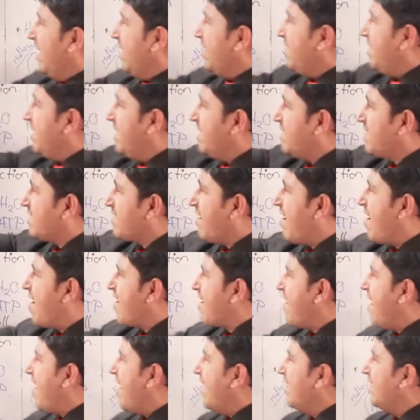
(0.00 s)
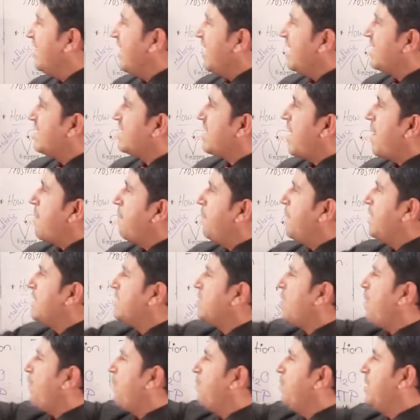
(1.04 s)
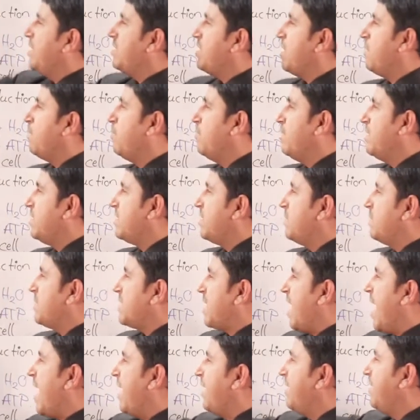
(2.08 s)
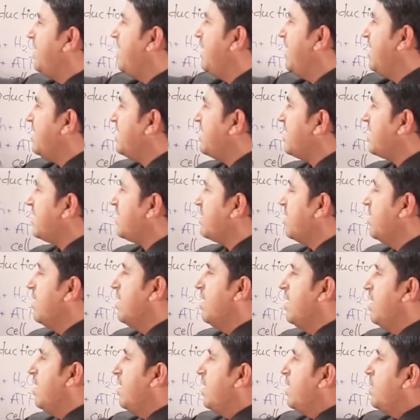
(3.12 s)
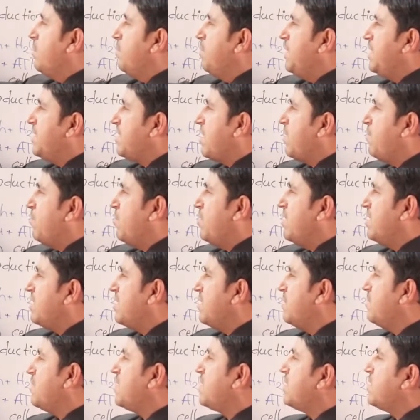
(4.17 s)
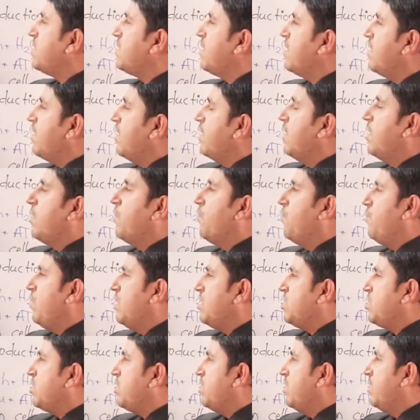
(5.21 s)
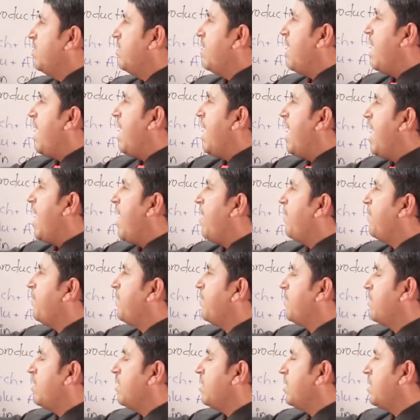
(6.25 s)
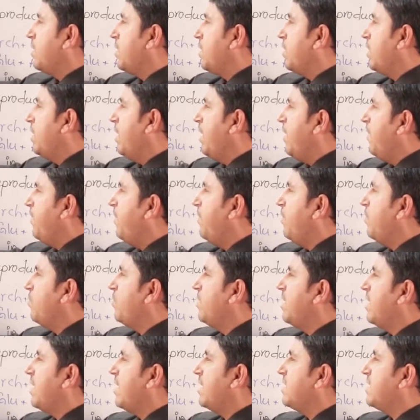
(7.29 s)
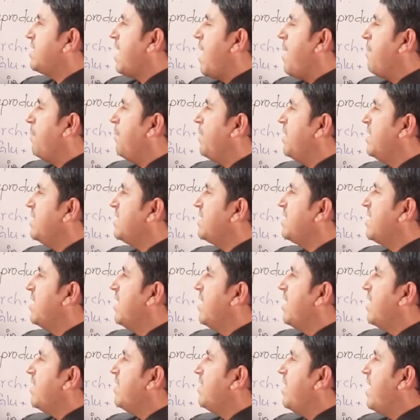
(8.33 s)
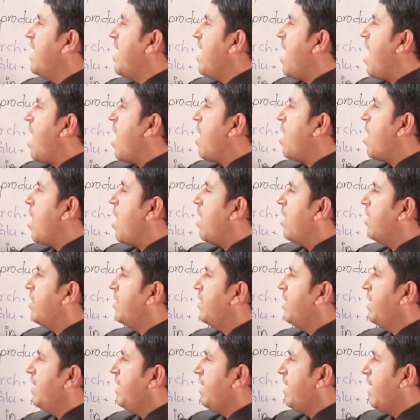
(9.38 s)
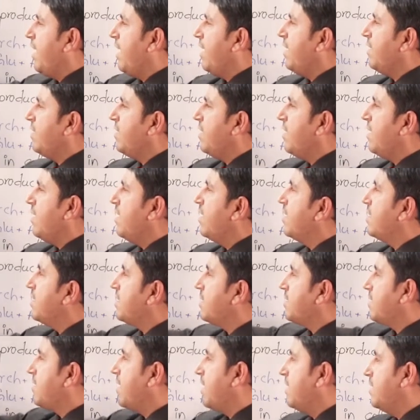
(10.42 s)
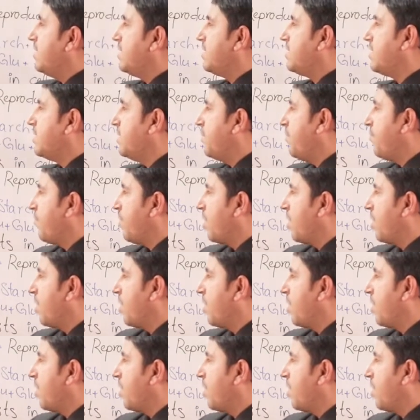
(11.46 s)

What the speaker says: These are all the examples of metabolisms. And these metabolisms which I have give you the examples, they are occurring in the cells.